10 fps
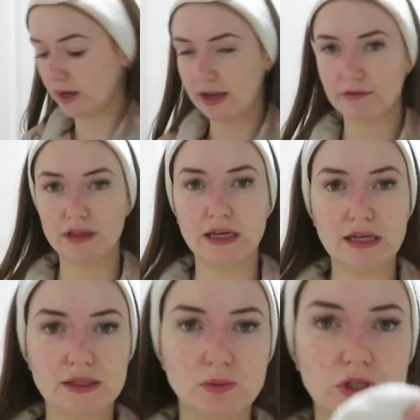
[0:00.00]
I have
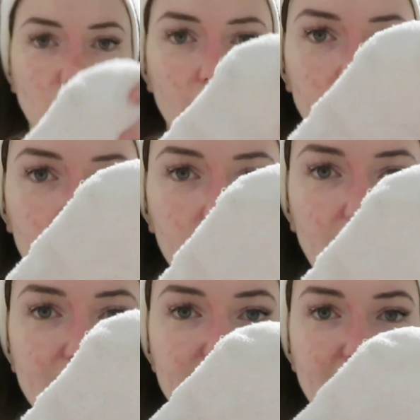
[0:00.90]
these, which are like
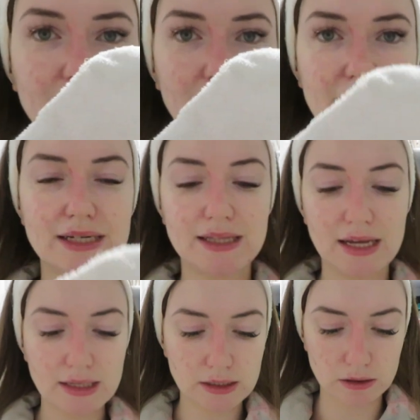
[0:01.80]
cleansing mitt
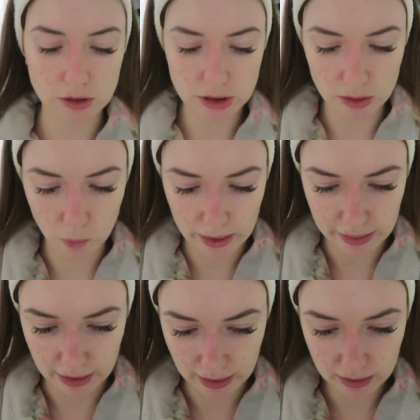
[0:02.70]
things. So I'm just gonna wet
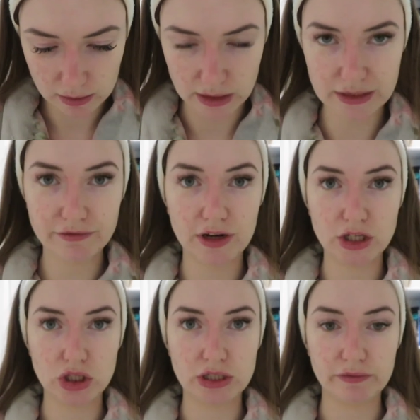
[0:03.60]
that. I didn't
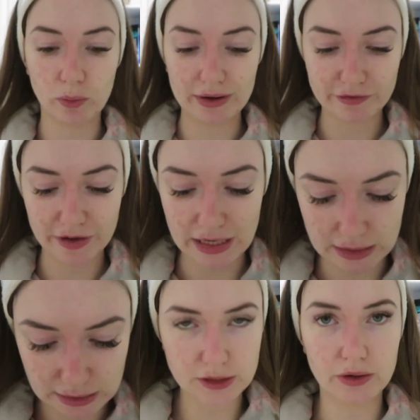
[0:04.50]
realize you had to have a wet
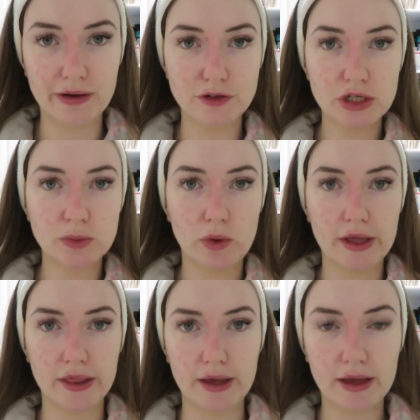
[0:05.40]
face. So I've just
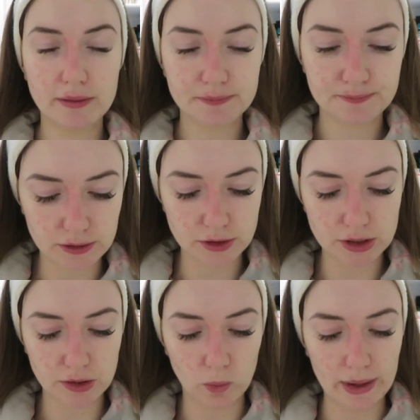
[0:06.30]
wet that. So I'm just
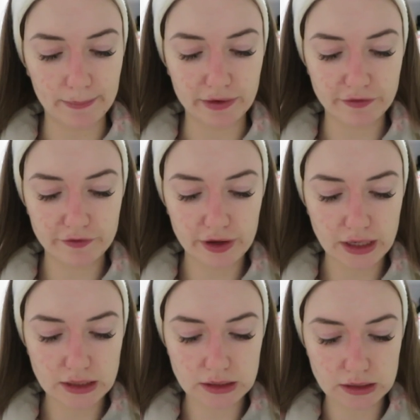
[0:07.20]
gonna wet my
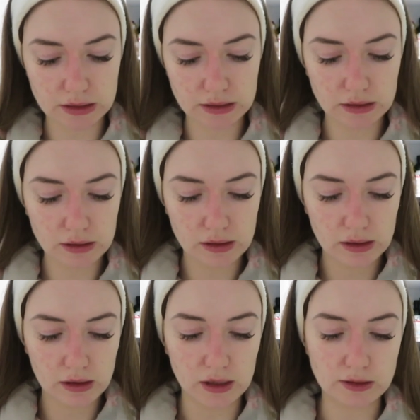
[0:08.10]
face
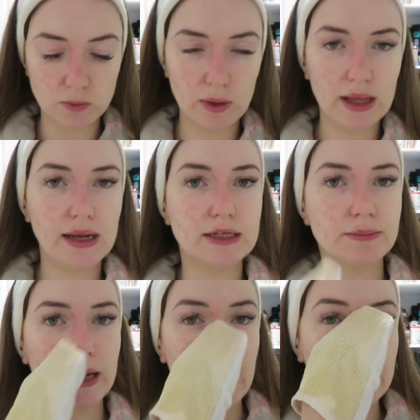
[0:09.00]
as well as
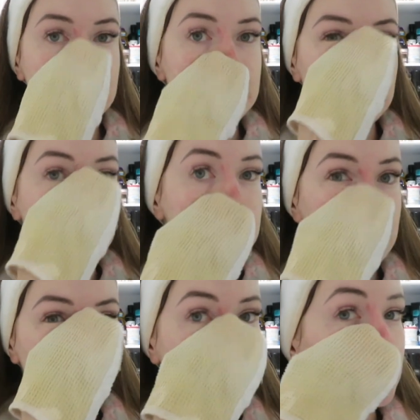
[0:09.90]
my hands. So the
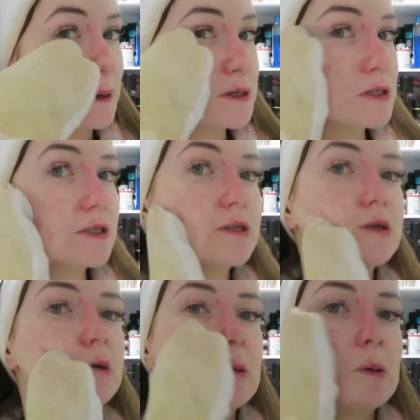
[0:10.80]
gel, I just
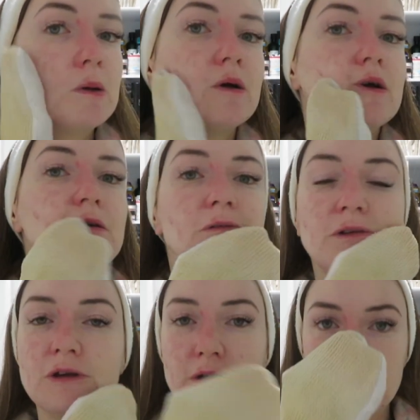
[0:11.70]

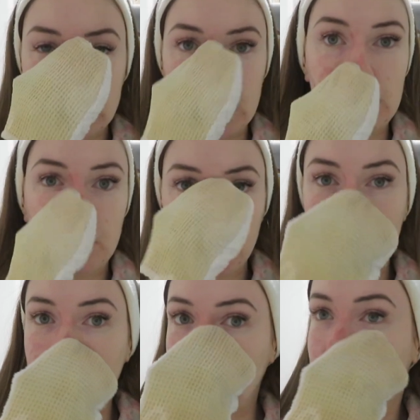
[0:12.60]
used to
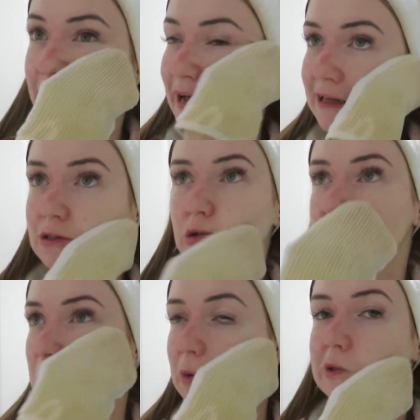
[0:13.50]
put it in my hands
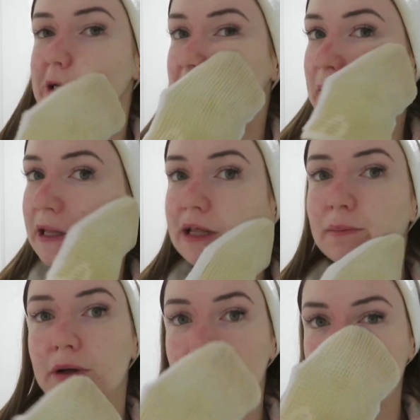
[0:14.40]
with water and
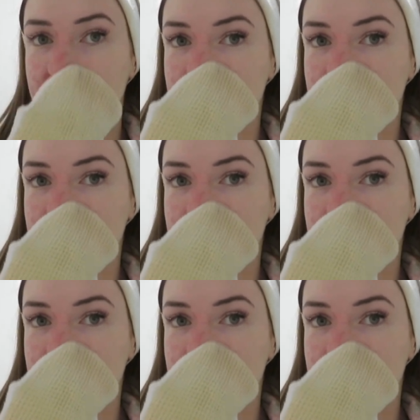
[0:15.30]
then put it on my